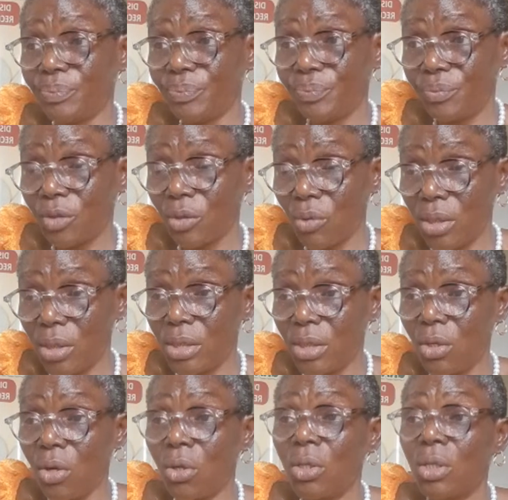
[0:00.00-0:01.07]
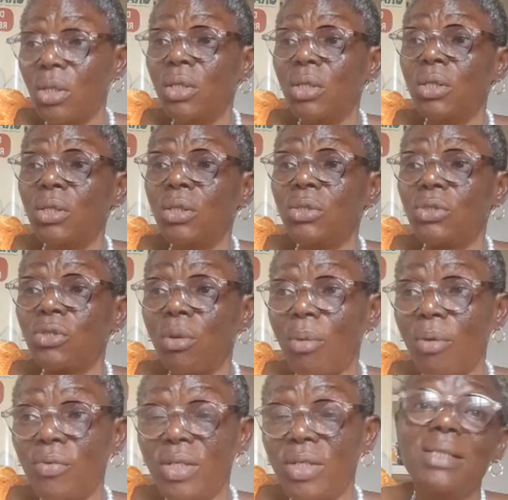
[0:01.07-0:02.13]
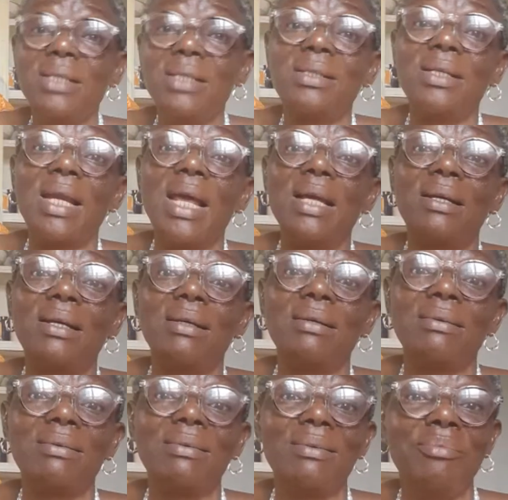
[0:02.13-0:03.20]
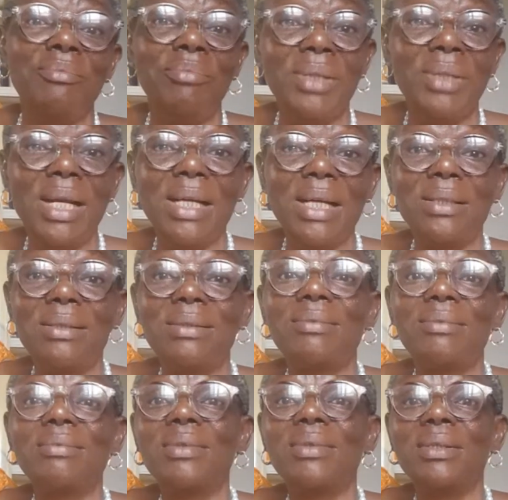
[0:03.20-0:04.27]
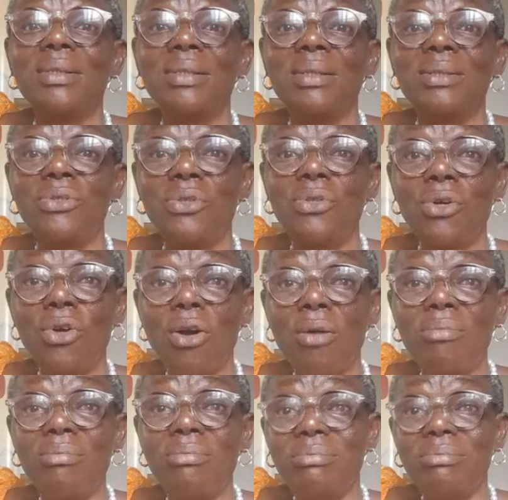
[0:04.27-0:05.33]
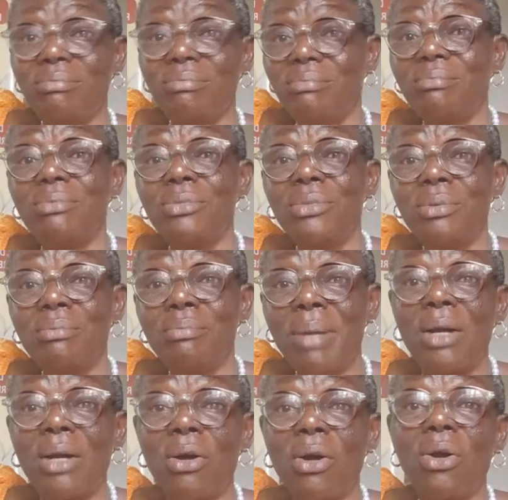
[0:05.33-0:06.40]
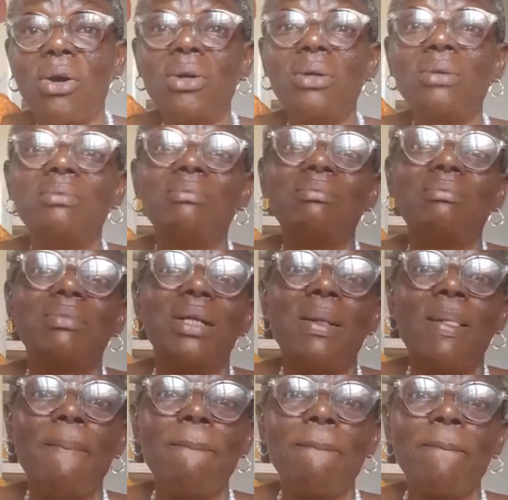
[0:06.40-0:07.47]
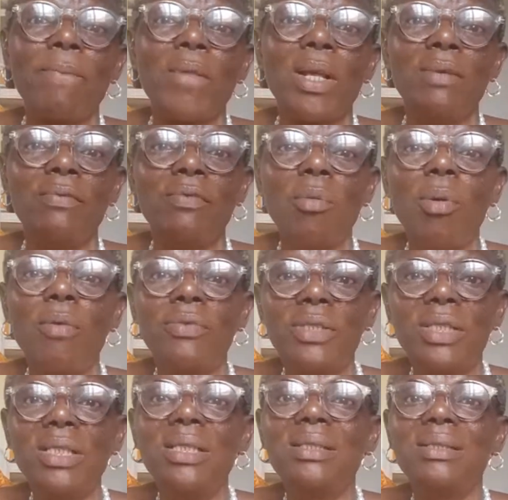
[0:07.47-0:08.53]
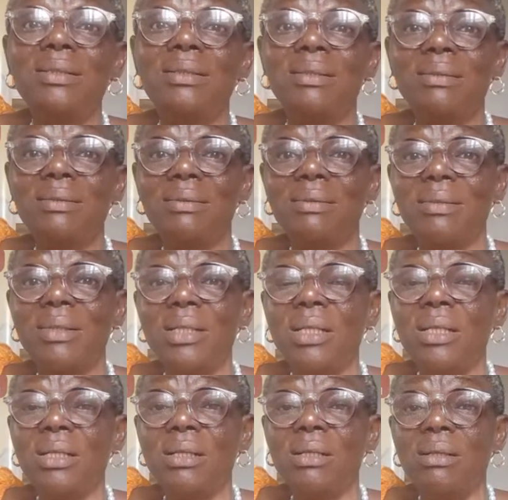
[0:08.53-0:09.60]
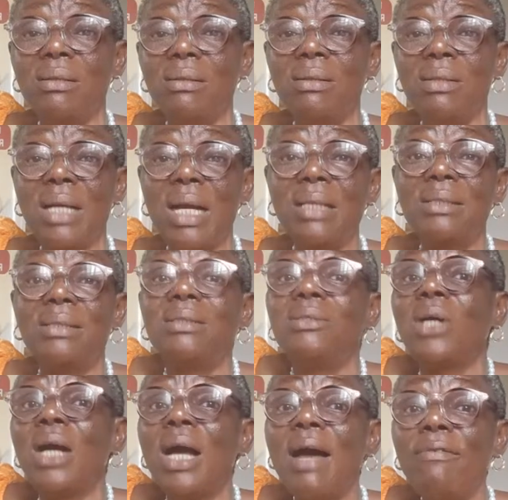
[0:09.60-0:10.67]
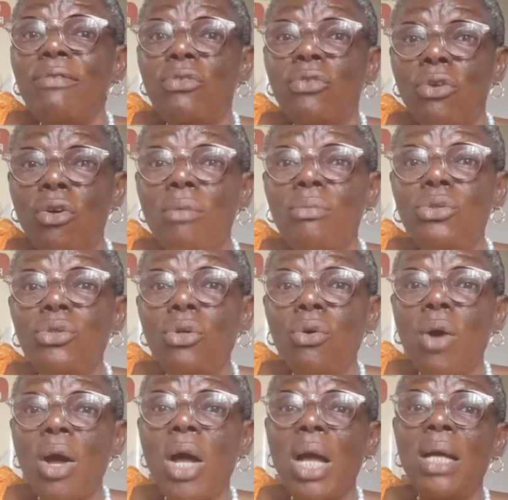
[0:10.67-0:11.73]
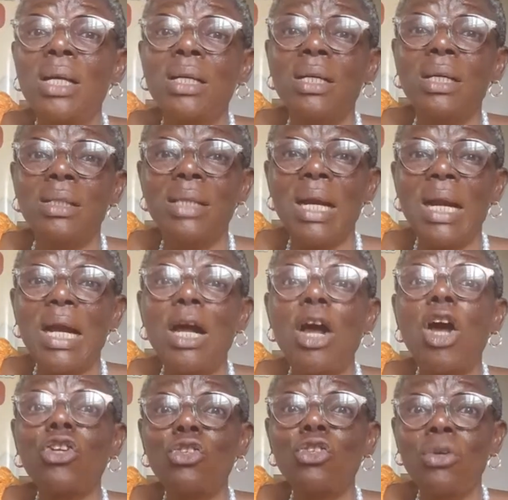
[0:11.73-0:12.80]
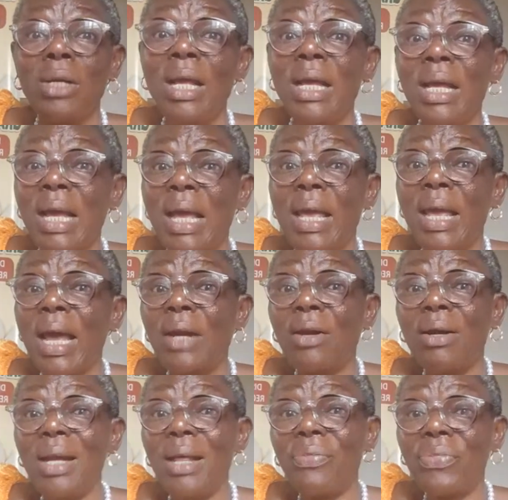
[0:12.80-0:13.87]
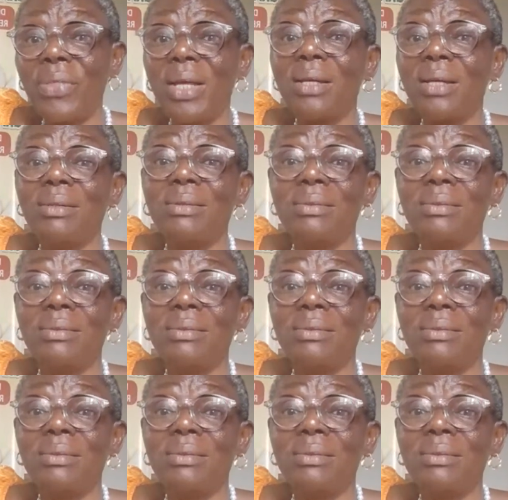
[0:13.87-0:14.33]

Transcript: what is it called? Some of the grapes like millet, sorghum bicolor in form of teas. You can have sorghum joa. There are also, hey, another thing,